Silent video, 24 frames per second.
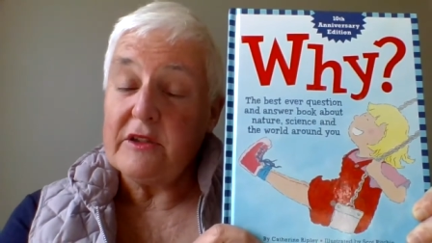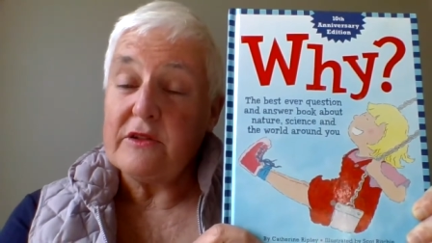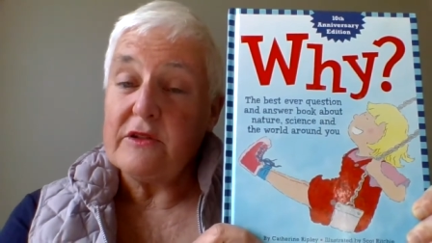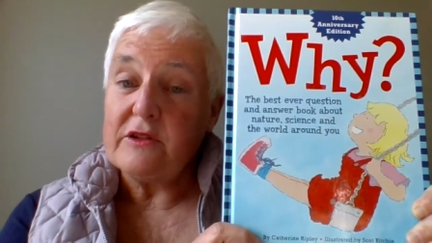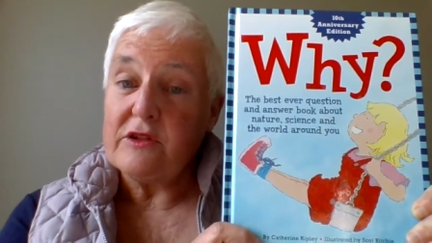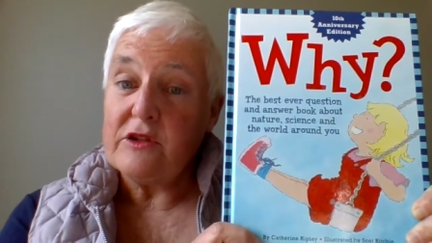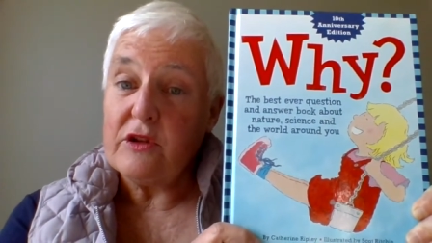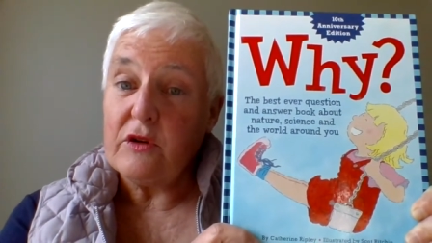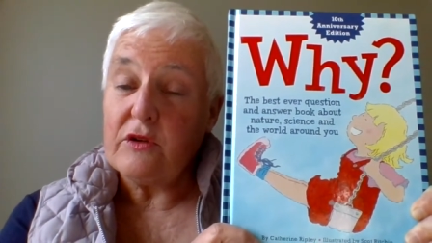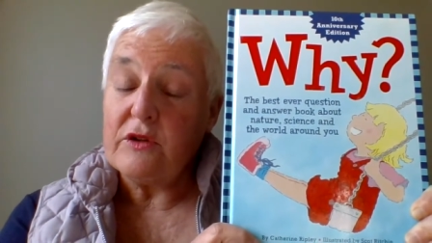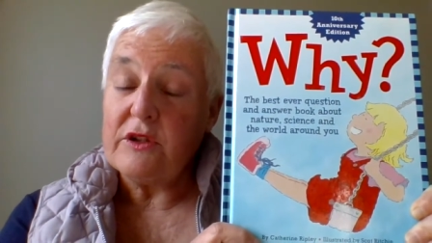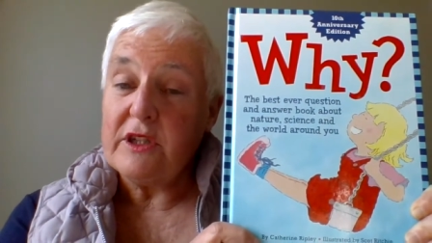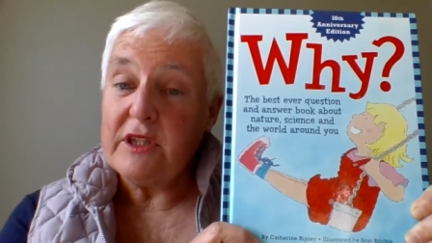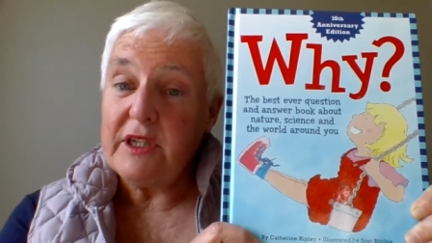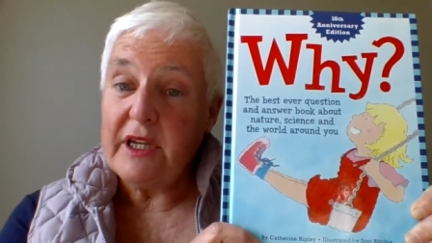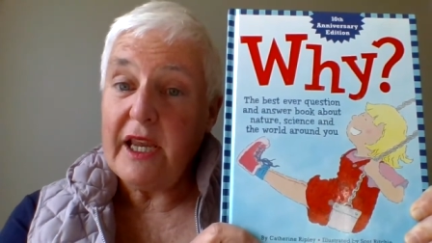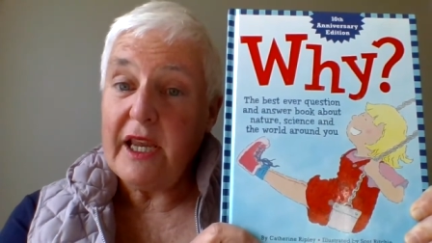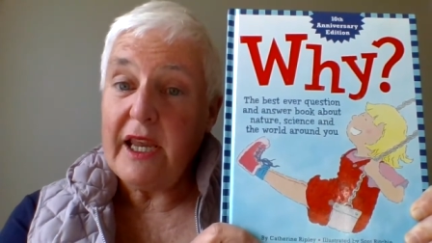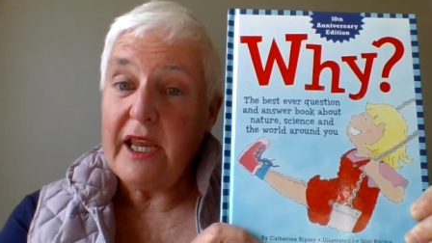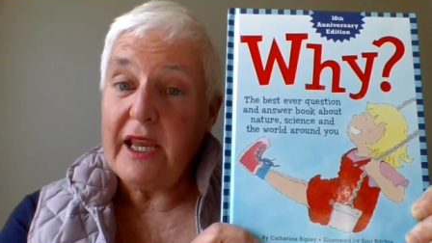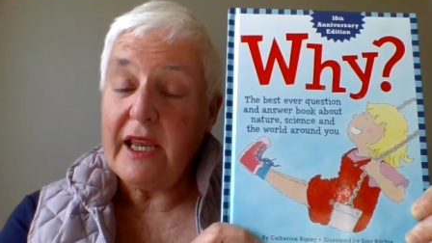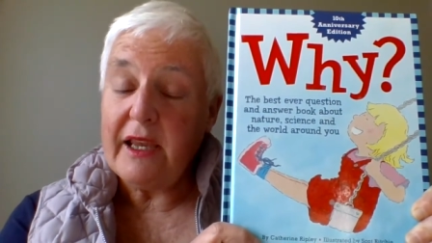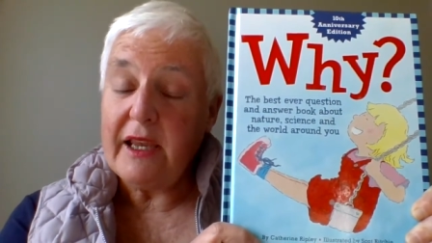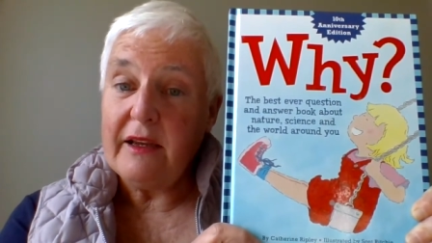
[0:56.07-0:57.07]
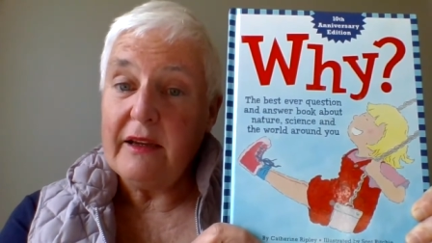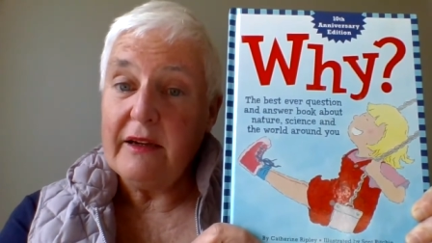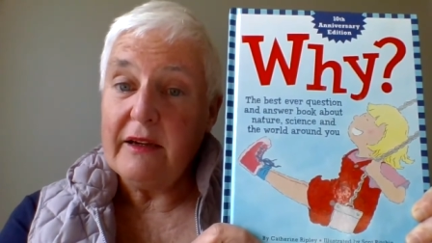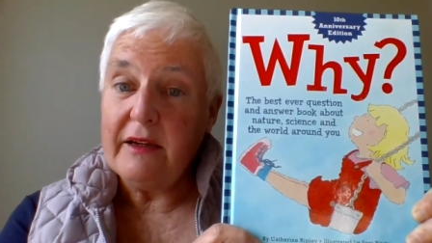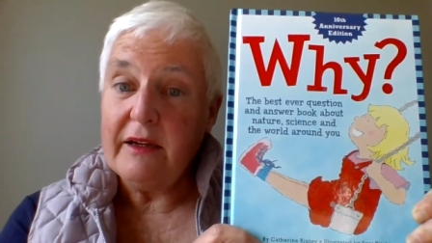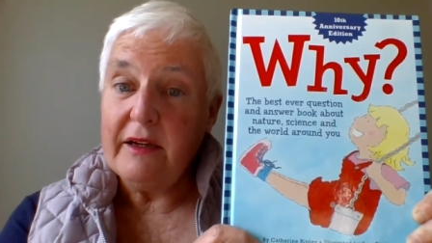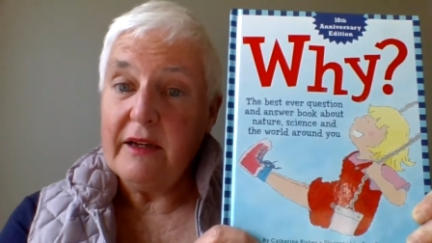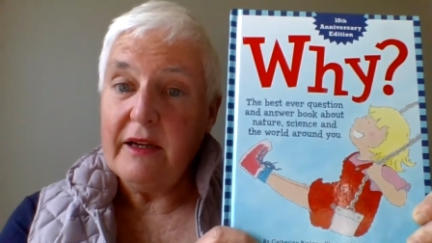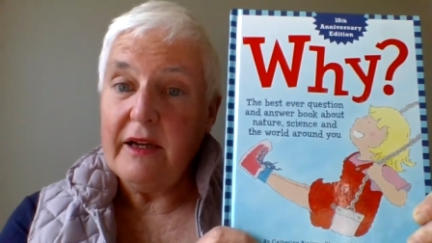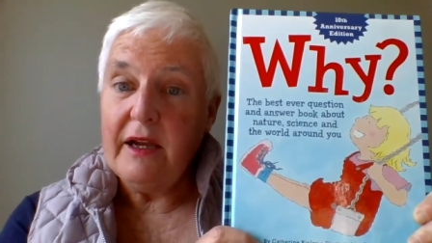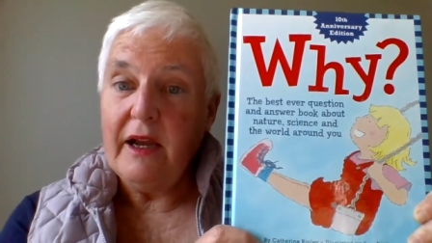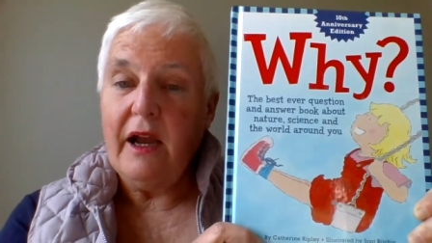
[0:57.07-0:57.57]
So today,
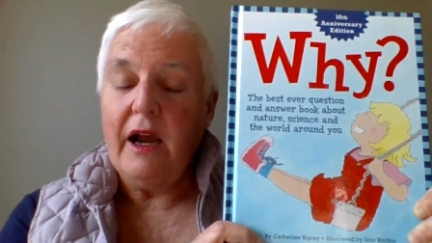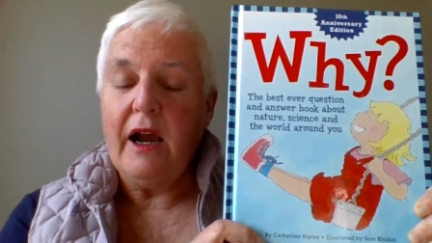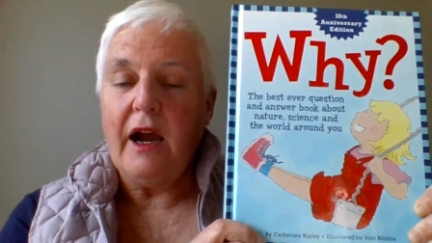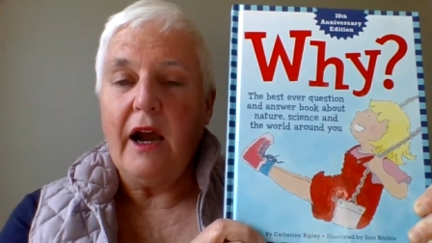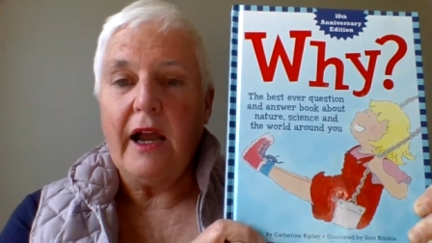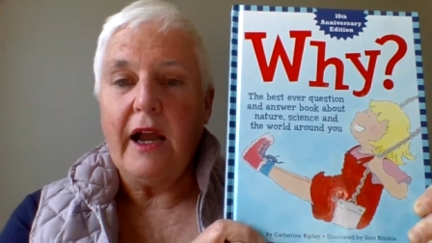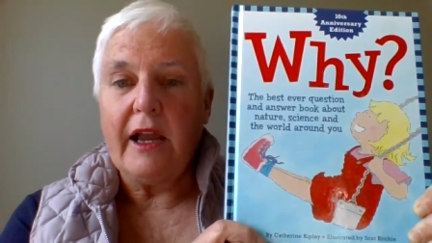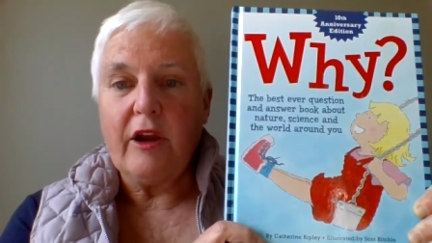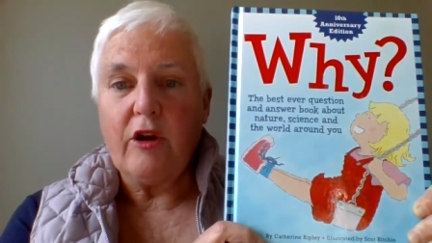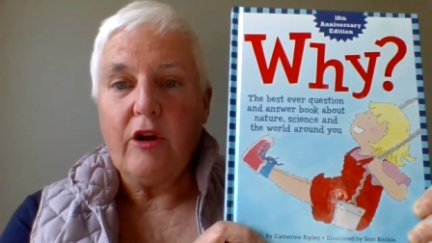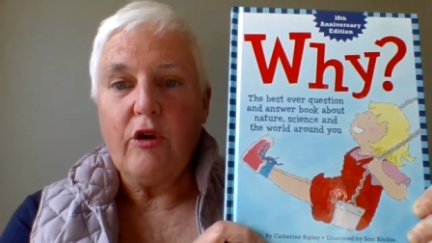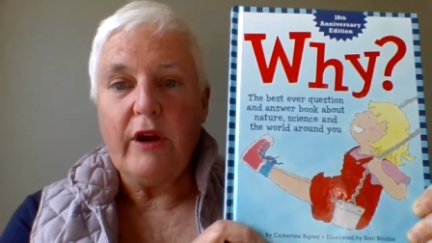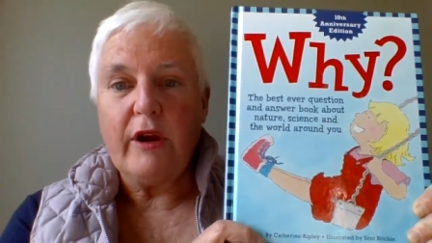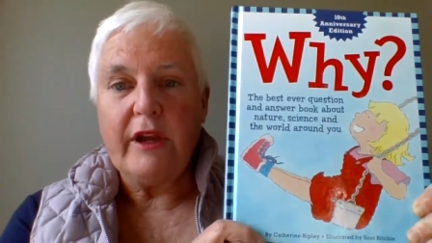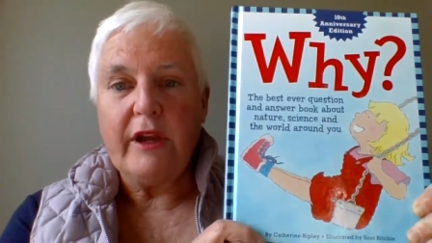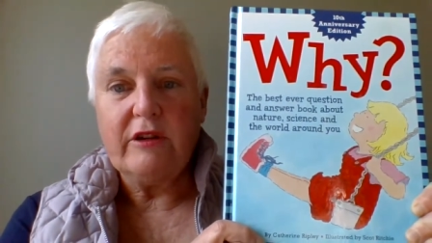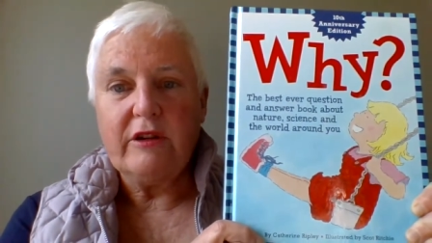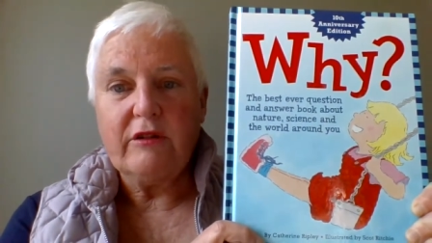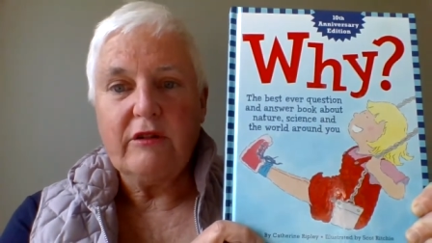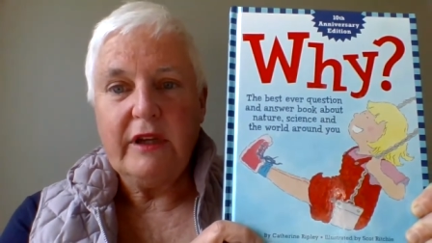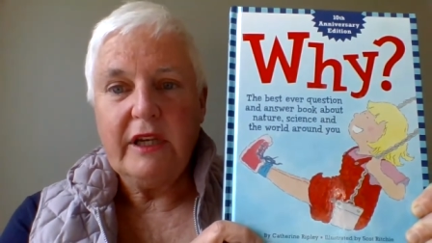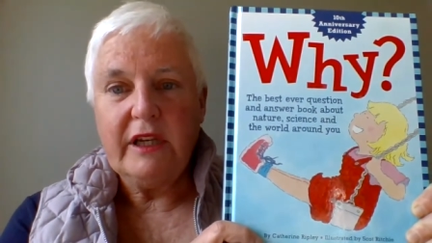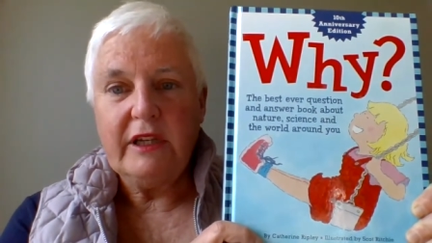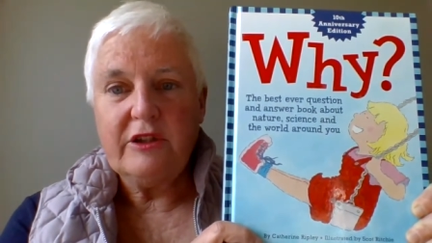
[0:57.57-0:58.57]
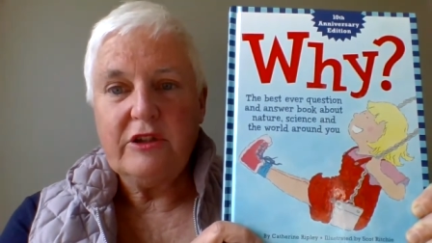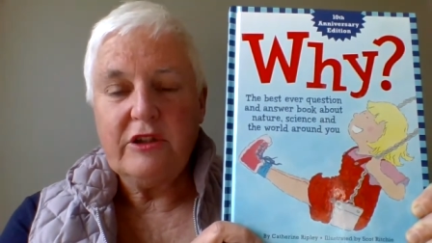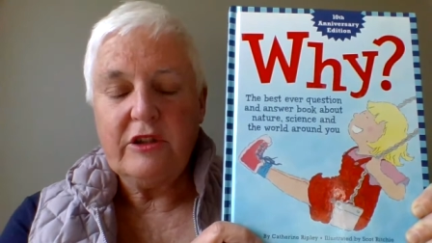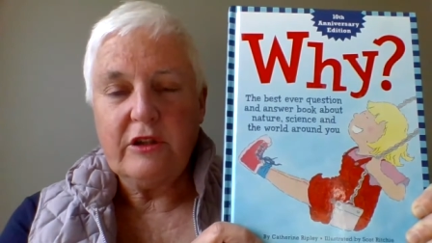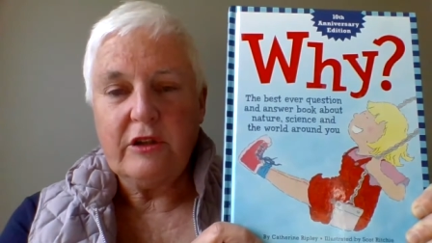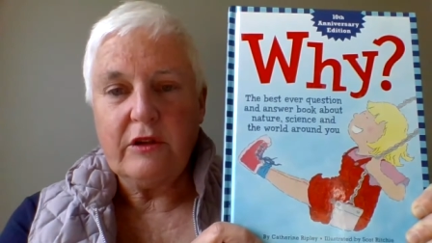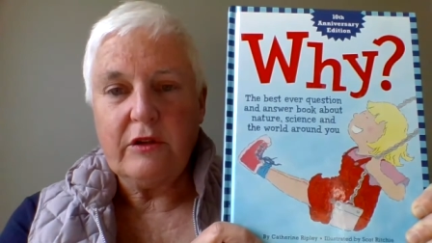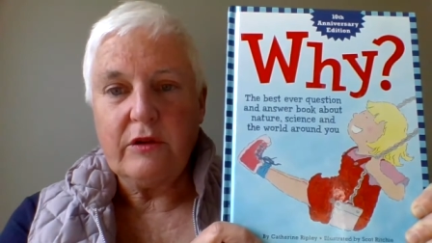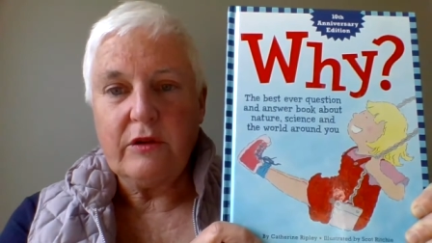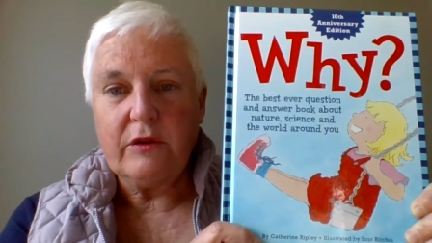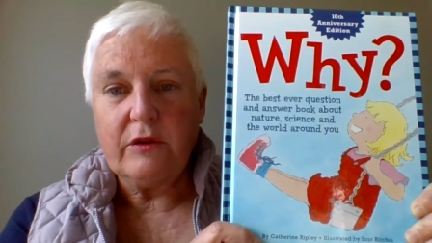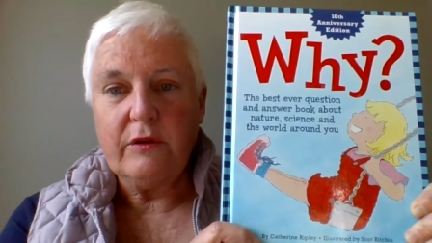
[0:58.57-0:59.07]
I'm going to read to
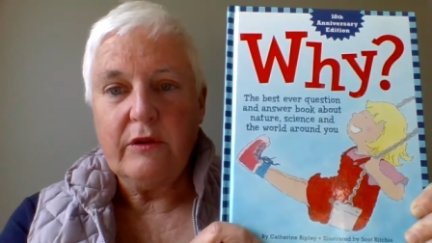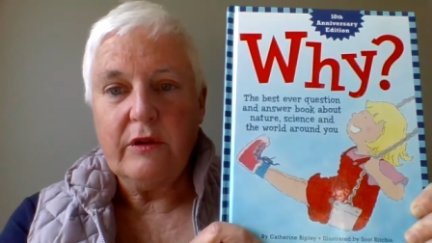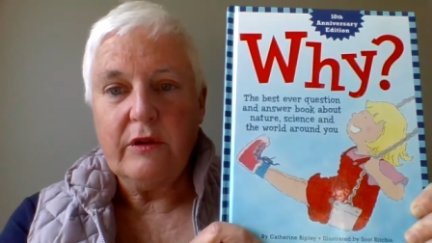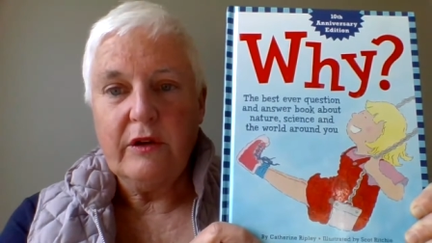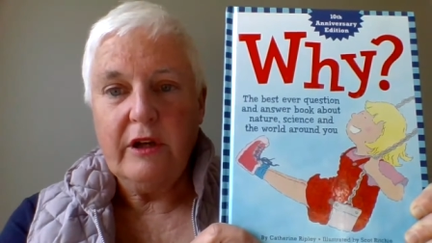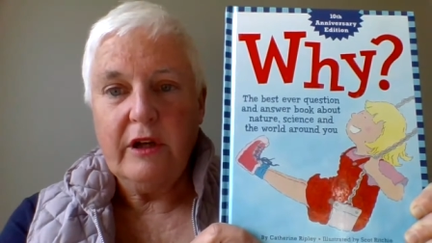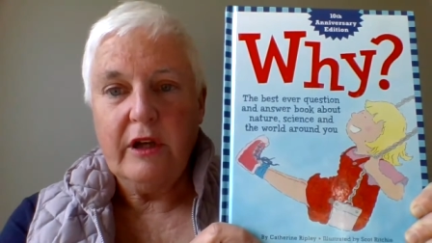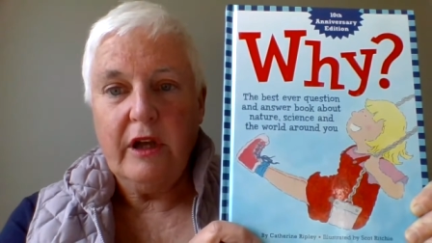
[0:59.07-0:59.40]
you